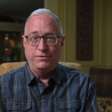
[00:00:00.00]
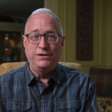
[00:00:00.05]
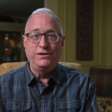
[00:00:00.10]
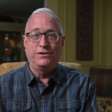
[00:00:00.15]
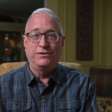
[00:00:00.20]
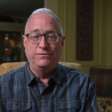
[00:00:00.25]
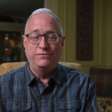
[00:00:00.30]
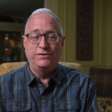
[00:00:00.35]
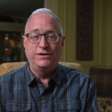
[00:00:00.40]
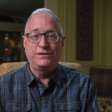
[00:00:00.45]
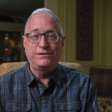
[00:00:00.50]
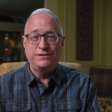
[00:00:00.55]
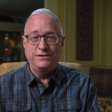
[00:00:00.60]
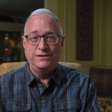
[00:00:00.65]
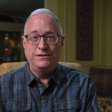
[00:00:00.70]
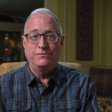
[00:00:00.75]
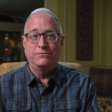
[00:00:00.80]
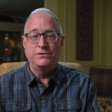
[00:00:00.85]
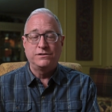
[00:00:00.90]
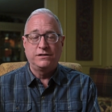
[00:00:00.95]
been
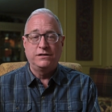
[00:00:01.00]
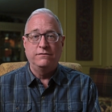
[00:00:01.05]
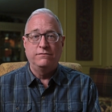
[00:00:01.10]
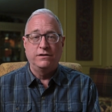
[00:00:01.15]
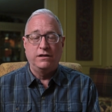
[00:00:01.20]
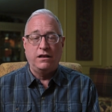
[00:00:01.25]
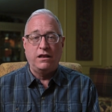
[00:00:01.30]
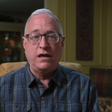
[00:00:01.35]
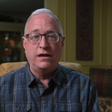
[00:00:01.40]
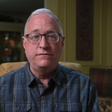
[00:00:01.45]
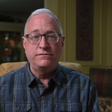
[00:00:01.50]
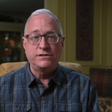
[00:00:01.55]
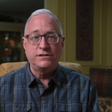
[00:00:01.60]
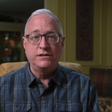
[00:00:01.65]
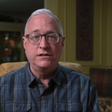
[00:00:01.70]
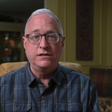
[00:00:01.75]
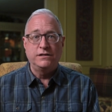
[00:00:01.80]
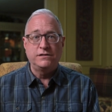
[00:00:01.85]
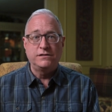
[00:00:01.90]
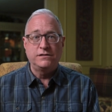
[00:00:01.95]
convicted, and was given a life
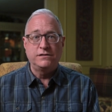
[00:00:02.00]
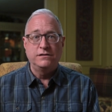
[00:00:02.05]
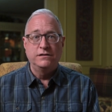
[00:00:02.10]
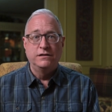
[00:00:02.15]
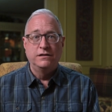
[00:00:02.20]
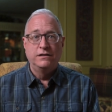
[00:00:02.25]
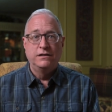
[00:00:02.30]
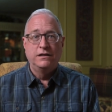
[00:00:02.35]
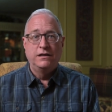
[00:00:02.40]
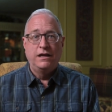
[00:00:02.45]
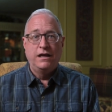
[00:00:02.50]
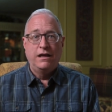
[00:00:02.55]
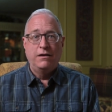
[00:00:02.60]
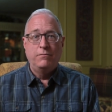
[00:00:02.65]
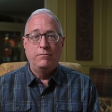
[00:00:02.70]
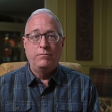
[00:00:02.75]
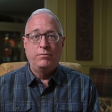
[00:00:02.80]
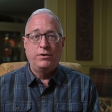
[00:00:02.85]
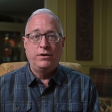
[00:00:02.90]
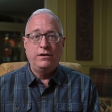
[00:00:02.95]
sentence
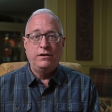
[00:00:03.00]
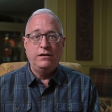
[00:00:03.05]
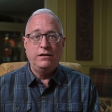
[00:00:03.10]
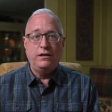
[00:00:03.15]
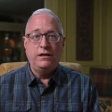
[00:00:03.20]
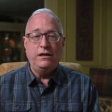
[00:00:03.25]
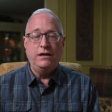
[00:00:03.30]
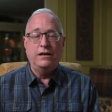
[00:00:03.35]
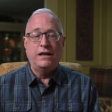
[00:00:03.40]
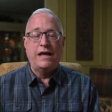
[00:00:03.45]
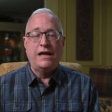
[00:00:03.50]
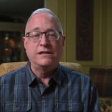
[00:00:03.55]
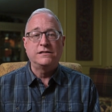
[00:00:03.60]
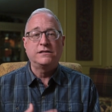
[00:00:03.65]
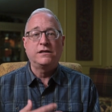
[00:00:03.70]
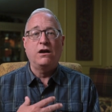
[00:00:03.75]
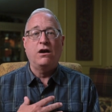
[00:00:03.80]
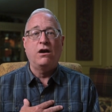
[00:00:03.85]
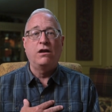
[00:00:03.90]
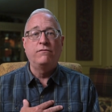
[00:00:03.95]
but he had
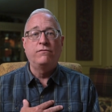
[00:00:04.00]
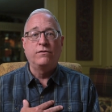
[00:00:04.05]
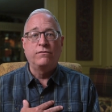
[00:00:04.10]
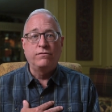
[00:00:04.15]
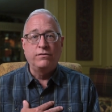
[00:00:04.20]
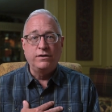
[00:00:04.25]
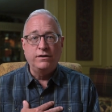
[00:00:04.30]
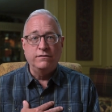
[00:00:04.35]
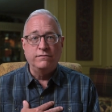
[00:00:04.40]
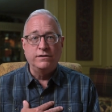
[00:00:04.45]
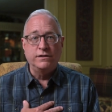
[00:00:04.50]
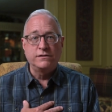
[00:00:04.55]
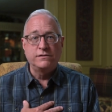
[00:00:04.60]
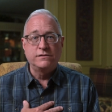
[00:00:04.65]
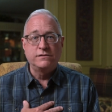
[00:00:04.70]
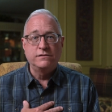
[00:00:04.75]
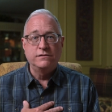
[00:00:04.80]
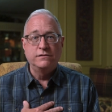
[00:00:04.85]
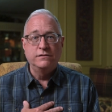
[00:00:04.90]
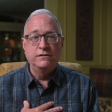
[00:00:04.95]
asked God for
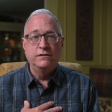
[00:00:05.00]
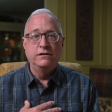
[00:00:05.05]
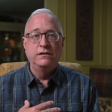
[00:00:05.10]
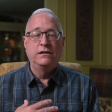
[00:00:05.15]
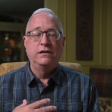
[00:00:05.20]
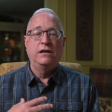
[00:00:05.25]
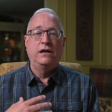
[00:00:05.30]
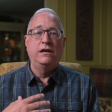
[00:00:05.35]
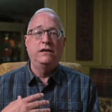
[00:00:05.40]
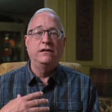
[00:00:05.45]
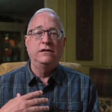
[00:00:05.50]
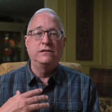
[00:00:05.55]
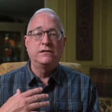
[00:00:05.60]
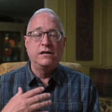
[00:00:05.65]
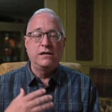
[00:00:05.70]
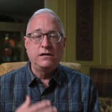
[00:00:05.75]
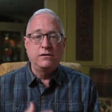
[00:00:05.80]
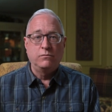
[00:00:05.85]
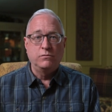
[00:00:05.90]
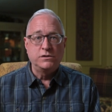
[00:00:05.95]
forgiveness and he had
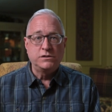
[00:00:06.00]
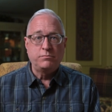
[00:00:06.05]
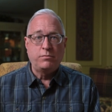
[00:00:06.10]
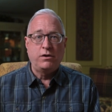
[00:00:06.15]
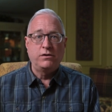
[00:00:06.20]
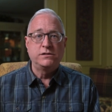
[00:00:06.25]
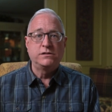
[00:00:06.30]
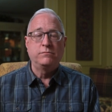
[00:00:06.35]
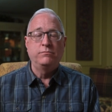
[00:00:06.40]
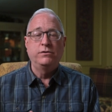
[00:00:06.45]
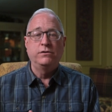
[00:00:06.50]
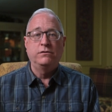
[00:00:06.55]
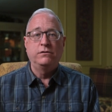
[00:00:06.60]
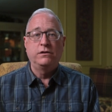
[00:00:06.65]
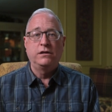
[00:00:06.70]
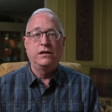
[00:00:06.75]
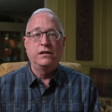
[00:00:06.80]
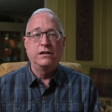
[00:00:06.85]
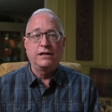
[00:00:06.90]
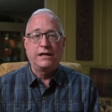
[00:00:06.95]
taken
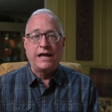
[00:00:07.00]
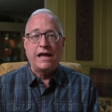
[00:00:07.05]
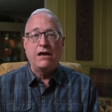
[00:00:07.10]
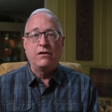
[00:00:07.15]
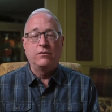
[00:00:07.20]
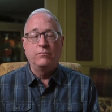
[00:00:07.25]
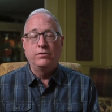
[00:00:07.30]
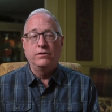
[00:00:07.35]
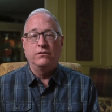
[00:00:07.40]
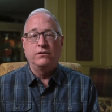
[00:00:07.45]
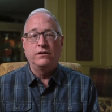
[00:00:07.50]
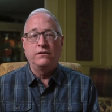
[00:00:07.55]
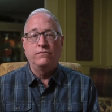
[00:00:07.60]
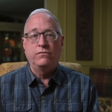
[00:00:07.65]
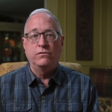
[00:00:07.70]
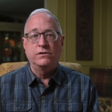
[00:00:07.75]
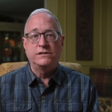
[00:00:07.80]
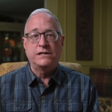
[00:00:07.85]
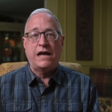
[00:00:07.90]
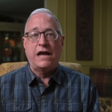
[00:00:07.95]
responsibility and accountability
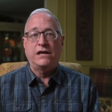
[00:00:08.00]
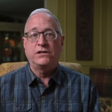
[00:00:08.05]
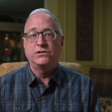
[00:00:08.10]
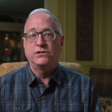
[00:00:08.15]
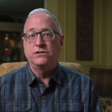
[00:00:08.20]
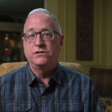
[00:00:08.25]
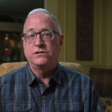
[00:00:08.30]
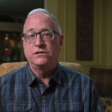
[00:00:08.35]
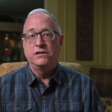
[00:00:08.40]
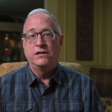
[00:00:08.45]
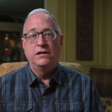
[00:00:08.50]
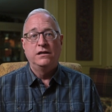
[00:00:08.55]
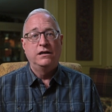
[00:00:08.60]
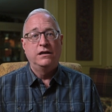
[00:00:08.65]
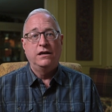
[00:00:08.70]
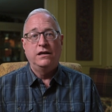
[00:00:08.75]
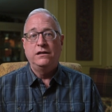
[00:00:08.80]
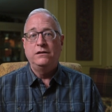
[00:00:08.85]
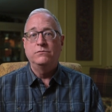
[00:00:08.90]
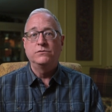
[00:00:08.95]
for his actions
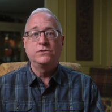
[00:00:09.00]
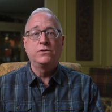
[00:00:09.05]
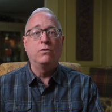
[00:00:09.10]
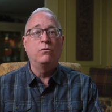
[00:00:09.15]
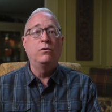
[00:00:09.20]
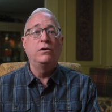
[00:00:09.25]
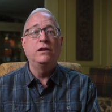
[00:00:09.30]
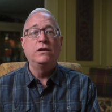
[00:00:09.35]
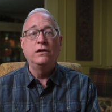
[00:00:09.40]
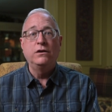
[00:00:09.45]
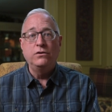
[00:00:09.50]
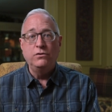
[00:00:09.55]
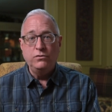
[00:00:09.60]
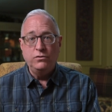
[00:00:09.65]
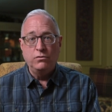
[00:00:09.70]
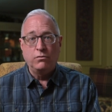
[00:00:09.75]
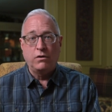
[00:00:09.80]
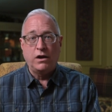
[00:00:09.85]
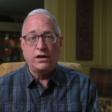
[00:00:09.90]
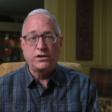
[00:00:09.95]
and he was going in a new
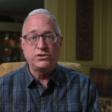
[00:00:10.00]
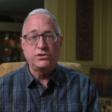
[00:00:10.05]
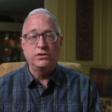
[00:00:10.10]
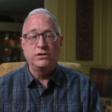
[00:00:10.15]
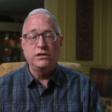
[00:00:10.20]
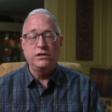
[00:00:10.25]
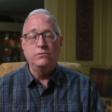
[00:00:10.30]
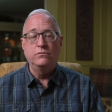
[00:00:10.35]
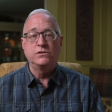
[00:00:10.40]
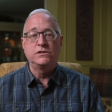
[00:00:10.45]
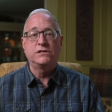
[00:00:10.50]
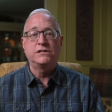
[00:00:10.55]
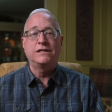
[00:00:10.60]
direction. He was